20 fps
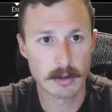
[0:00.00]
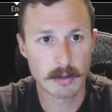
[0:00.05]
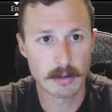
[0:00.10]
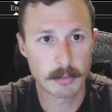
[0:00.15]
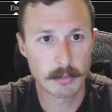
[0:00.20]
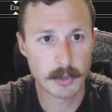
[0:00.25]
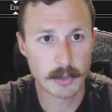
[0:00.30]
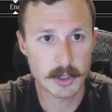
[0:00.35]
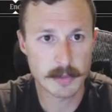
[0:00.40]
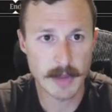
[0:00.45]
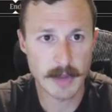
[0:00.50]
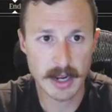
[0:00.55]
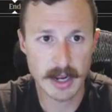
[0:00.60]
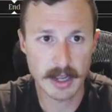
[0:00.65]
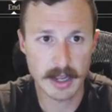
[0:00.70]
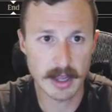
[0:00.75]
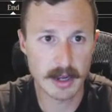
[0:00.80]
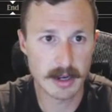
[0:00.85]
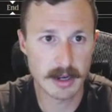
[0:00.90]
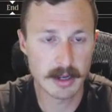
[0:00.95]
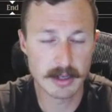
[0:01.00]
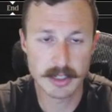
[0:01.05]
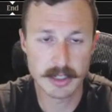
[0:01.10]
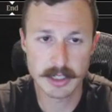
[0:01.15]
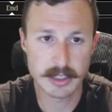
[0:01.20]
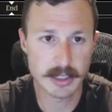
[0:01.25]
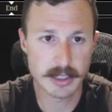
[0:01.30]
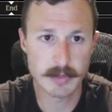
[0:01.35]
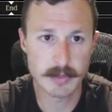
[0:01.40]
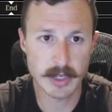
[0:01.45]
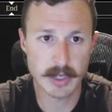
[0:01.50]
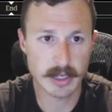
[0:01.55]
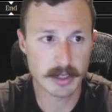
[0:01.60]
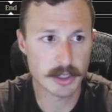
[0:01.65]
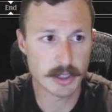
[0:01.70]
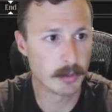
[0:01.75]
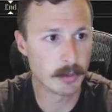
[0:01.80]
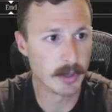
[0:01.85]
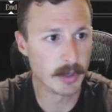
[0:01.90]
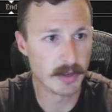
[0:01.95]
Prismatic Ending just seems like it
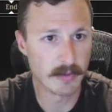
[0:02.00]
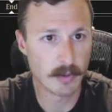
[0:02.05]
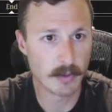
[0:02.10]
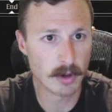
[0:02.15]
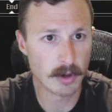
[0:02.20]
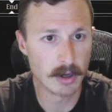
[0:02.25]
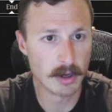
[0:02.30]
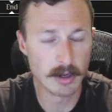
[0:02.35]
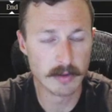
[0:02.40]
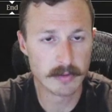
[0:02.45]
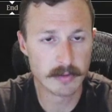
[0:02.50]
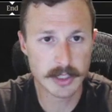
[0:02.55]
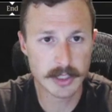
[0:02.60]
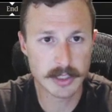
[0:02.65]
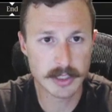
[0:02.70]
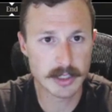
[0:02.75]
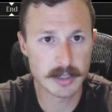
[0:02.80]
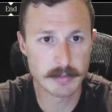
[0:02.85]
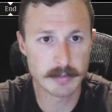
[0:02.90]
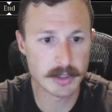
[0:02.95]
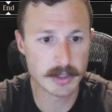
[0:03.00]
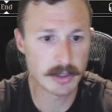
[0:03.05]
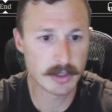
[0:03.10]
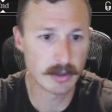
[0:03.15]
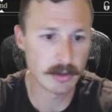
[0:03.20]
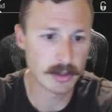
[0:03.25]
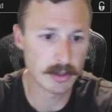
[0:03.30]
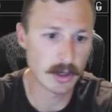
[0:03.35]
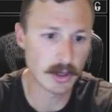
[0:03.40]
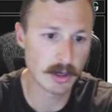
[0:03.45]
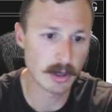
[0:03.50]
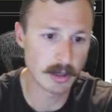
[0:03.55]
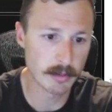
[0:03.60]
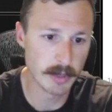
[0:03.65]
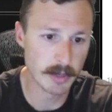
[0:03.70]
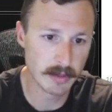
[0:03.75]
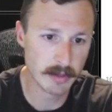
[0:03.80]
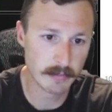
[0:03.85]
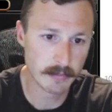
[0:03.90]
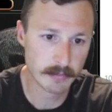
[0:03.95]
should be a 4 of. It just seems so strong to
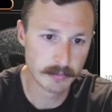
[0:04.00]
me.